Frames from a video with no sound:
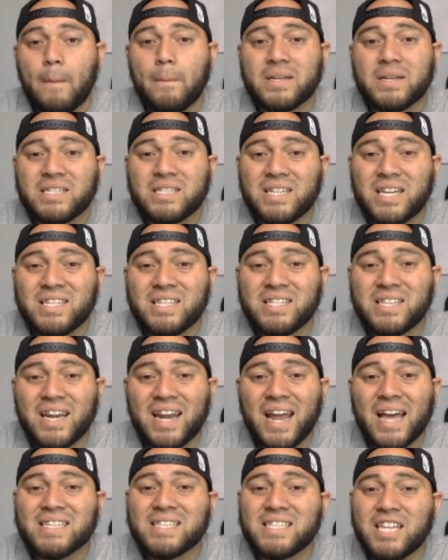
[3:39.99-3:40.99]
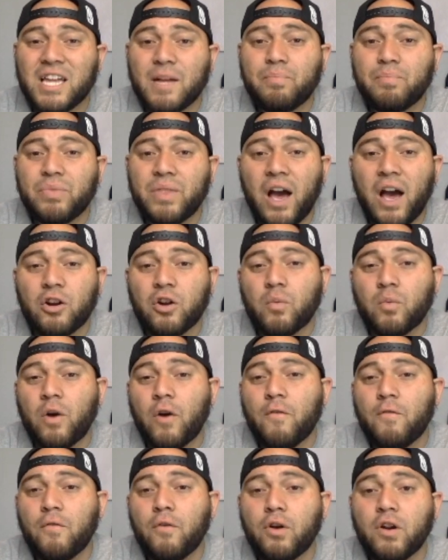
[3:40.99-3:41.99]
But since then has dipped down
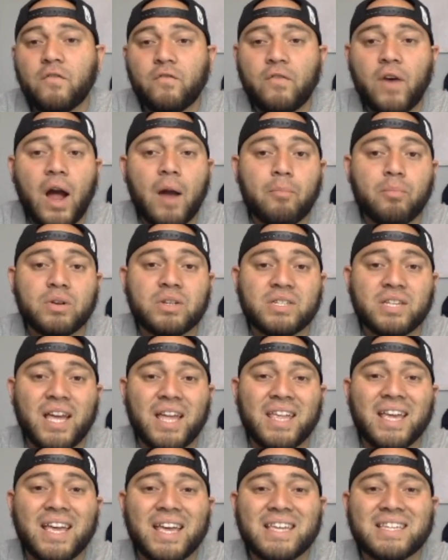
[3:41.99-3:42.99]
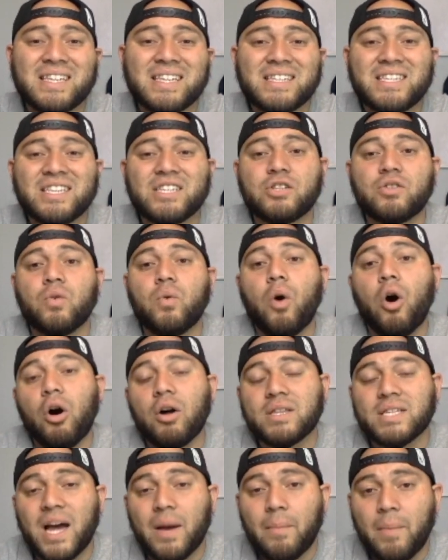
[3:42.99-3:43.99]
around 45% since its new
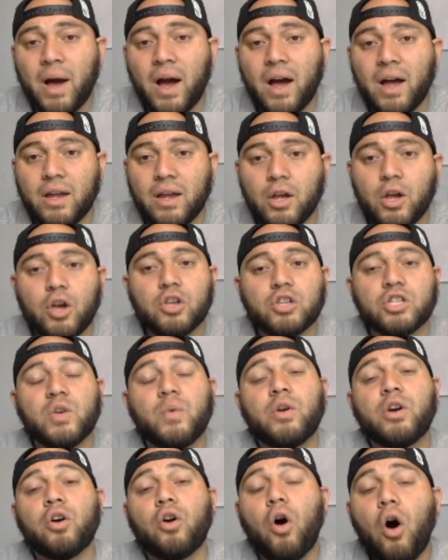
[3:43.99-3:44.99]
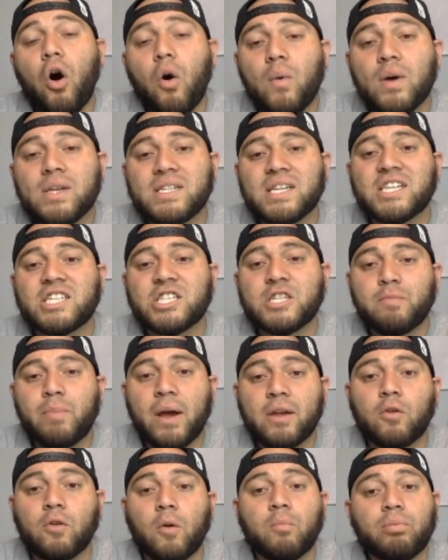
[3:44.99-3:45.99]
all-time high. So we could always
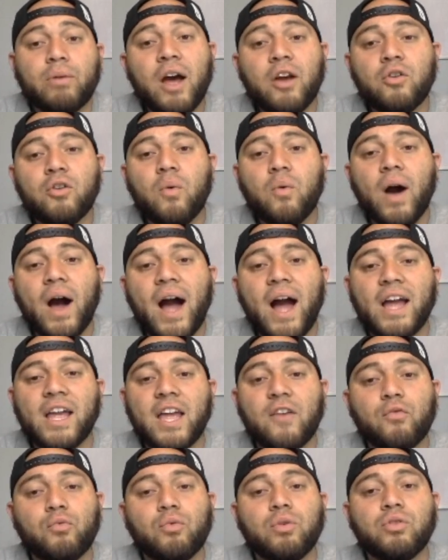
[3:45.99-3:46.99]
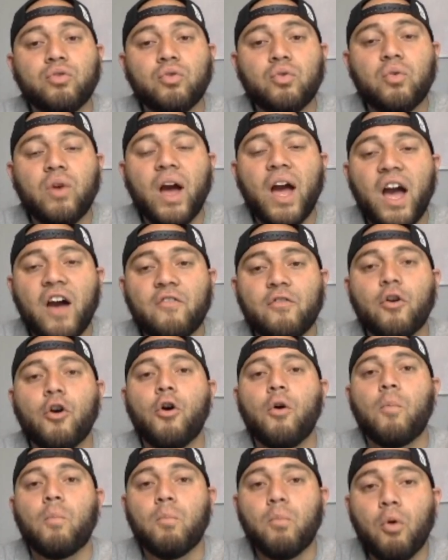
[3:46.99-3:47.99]
expect a brand new high if we do have
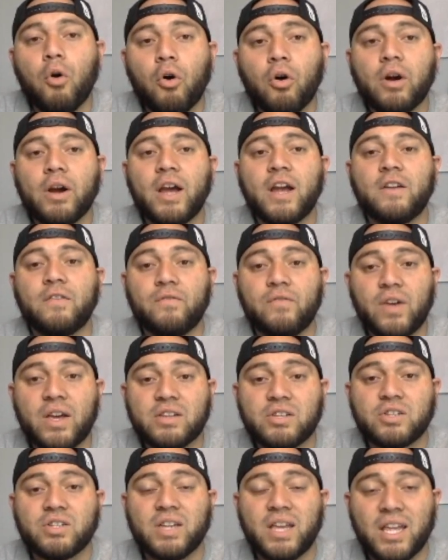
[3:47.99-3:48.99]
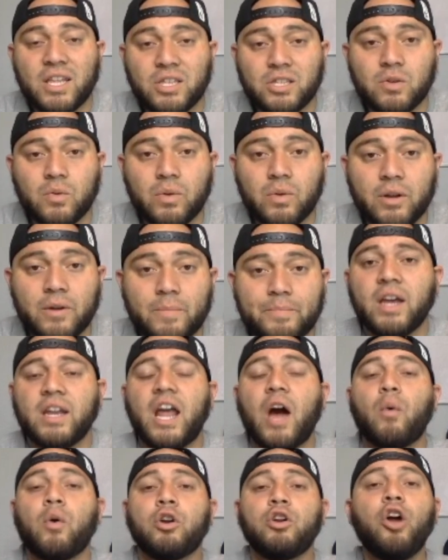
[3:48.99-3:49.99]
more investors into it.
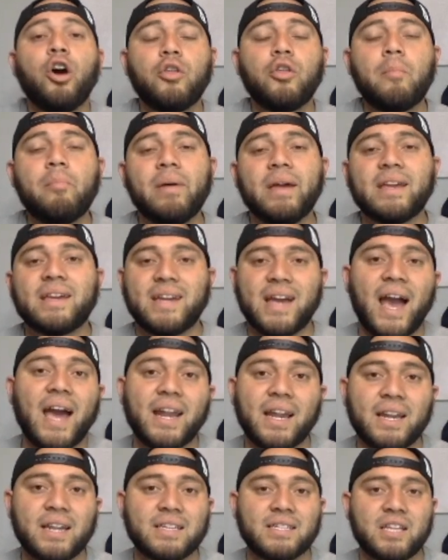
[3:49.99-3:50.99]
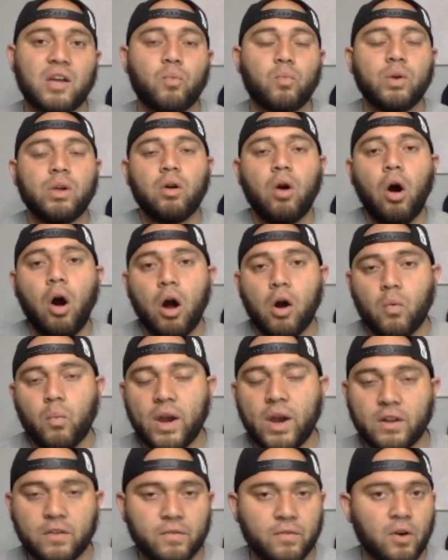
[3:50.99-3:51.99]
Now, another big catalyst that we are
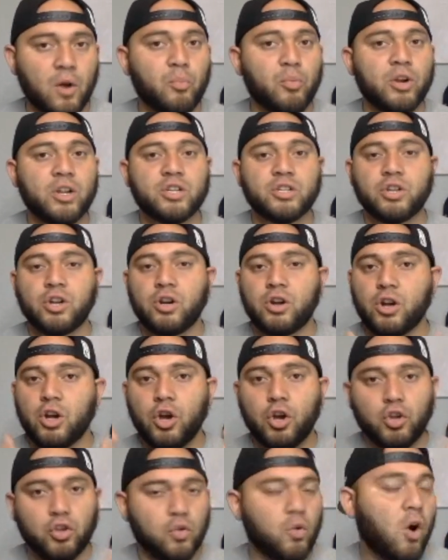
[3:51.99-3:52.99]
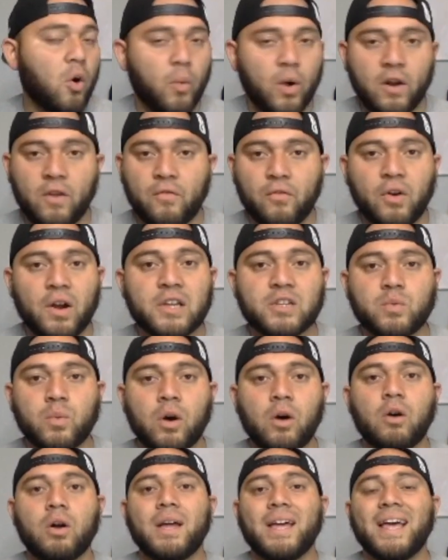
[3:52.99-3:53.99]
waiting for, I'm pretty sure you are waiting for as
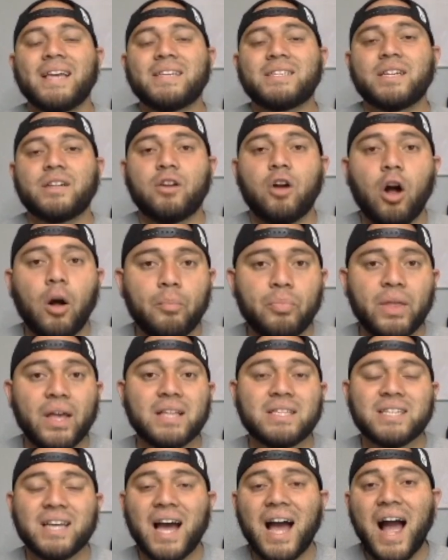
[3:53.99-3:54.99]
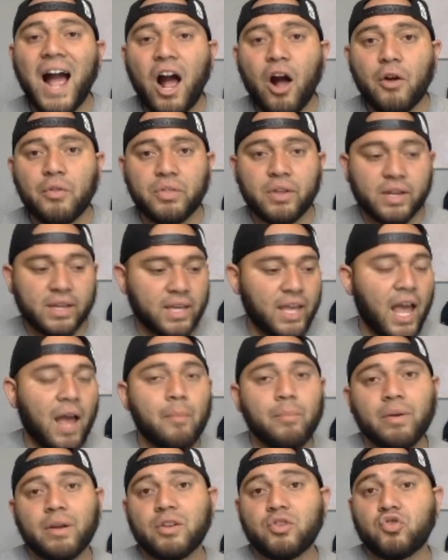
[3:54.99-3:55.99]
well is an update to how the
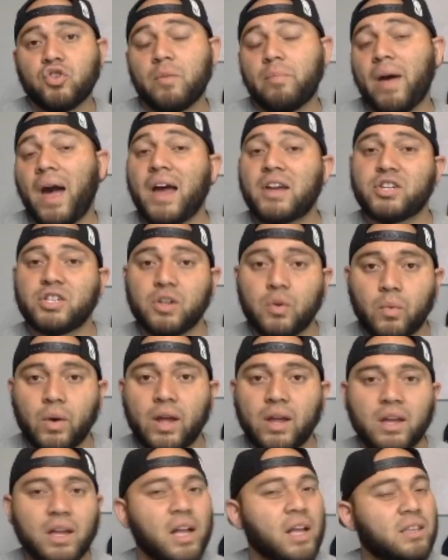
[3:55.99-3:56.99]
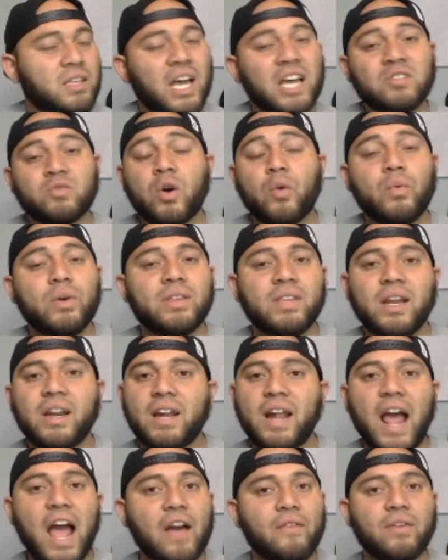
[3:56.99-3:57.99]
Gambian trip actually went. That's why we
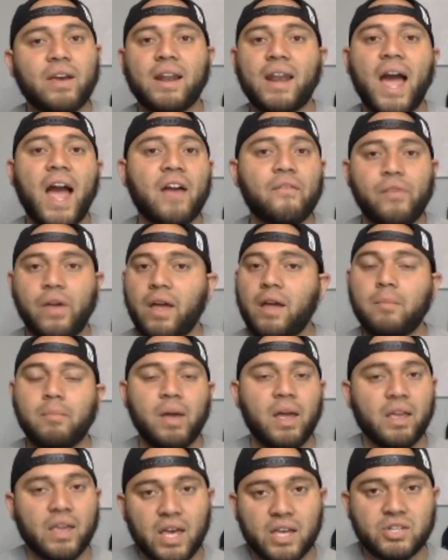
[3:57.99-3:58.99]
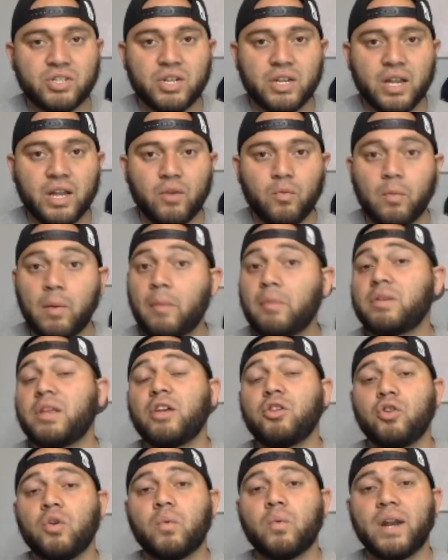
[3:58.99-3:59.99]
didn't have a live AMA yesterday. Remember,
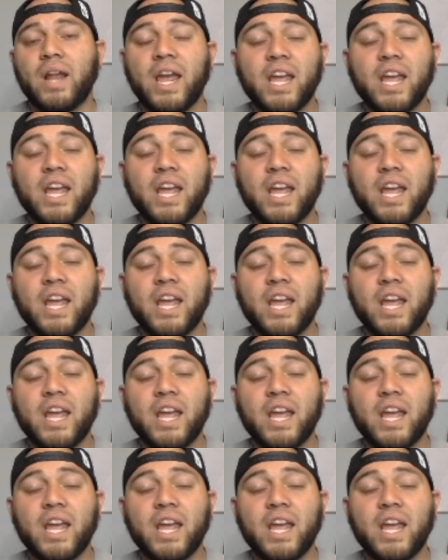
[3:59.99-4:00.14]
they do one